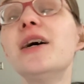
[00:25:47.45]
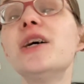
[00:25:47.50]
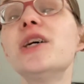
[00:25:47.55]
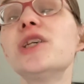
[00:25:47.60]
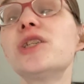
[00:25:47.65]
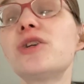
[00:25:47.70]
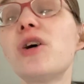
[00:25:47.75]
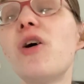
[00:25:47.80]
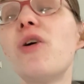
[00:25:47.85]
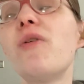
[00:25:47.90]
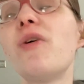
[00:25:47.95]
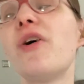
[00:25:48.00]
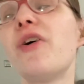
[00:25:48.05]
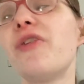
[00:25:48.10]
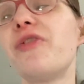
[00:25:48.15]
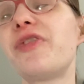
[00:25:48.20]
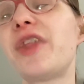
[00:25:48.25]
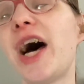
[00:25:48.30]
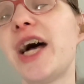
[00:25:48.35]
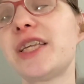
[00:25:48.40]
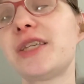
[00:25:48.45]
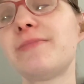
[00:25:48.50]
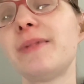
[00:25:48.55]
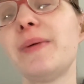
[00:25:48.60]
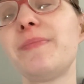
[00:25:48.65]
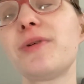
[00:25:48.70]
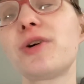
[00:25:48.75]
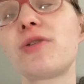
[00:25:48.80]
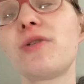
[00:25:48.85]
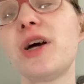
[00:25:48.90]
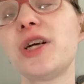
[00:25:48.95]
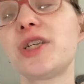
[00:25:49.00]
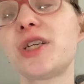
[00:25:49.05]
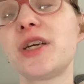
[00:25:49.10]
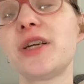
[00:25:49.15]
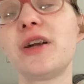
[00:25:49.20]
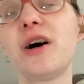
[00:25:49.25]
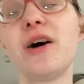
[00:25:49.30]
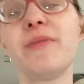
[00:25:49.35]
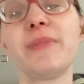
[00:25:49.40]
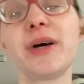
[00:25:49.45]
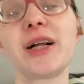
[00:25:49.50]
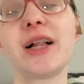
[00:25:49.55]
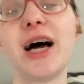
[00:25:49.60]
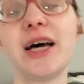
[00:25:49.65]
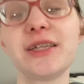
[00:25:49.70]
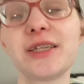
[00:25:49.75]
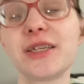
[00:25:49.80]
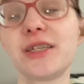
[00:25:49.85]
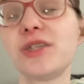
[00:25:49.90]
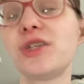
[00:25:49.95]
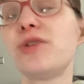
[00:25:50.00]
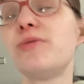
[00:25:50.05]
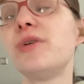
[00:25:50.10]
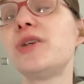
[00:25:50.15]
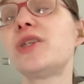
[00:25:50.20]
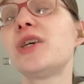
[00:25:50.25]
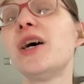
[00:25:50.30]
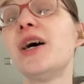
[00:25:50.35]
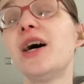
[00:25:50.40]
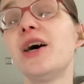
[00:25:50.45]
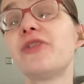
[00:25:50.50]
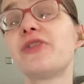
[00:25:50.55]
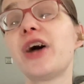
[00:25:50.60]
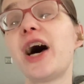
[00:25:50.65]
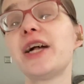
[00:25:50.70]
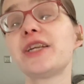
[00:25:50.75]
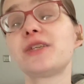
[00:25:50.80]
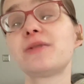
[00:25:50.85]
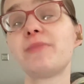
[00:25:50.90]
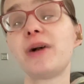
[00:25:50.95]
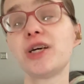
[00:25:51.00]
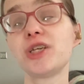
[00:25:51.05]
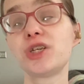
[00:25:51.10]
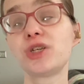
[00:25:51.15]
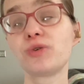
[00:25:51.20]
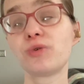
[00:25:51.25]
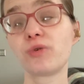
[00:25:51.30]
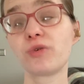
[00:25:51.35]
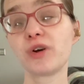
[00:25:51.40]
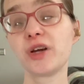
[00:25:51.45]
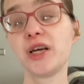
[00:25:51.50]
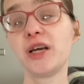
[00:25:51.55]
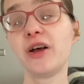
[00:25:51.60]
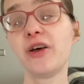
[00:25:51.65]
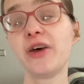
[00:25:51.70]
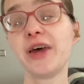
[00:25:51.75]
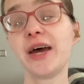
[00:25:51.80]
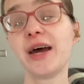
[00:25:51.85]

So that's my progression on my glasses in 2 weeks. That's my story.